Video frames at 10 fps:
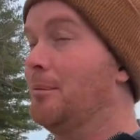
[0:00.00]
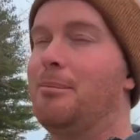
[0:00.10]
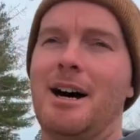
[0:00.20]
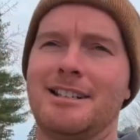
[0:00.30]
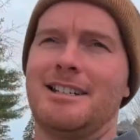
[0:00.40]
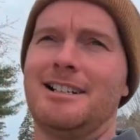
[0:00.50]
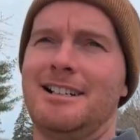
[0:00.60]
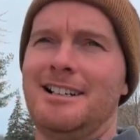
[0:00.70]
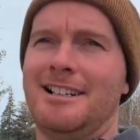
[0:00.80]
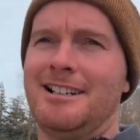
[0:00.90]
But
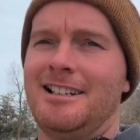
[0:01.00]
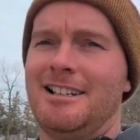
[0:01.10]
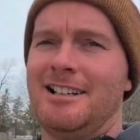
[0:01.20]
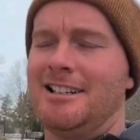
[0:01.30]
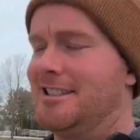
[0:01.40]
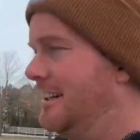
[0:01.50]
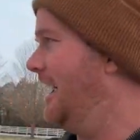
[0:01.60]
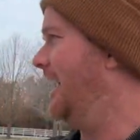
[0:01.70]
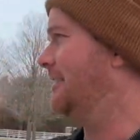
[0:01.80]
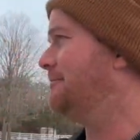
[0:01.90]

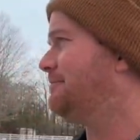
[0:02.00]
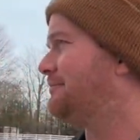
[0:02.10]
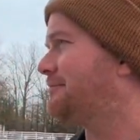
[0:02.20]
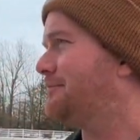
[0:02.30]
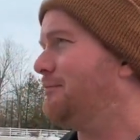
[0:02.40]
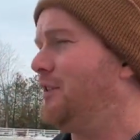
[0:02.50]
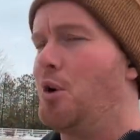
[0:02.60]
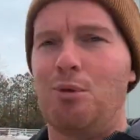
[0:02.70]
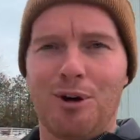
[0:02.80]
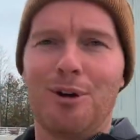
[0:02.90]
today,
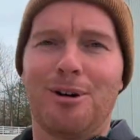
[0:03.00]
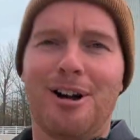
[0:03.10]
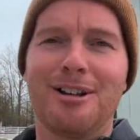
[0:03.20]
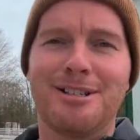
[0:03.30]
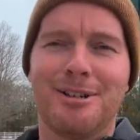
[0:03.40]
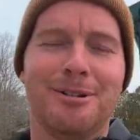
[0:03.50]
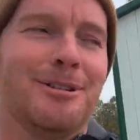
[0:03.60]
we're going on a scooter